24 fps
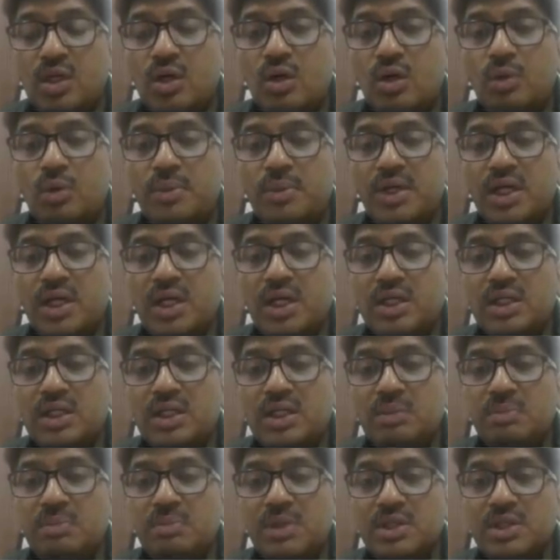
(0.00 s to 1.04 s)
omega
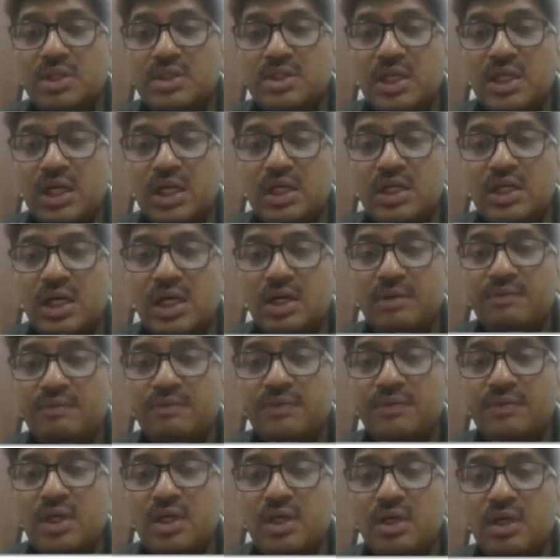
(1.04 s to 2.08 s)
t plus delta,
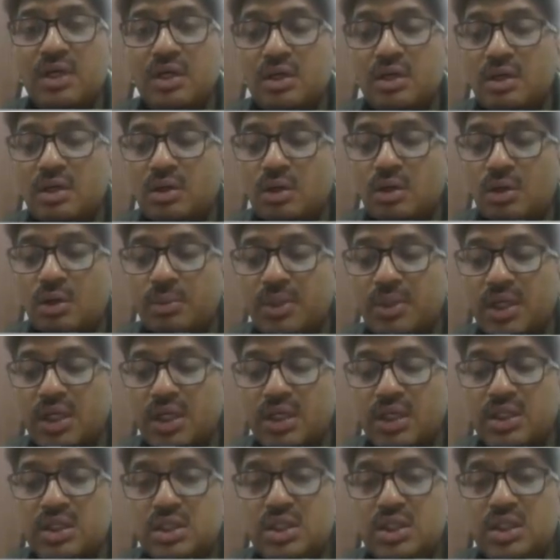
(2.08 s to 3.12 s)

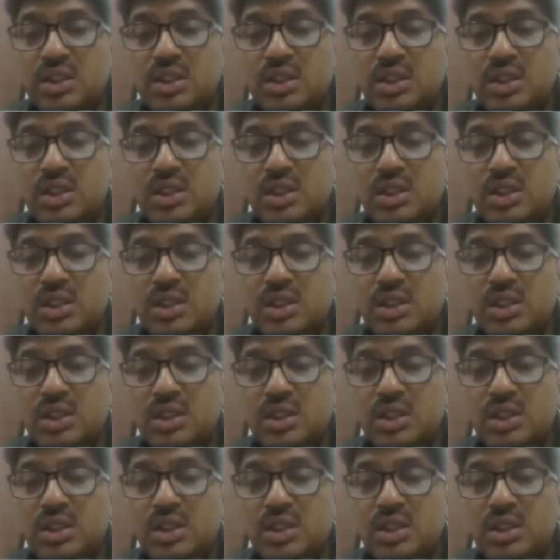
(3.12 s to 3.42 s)
omega t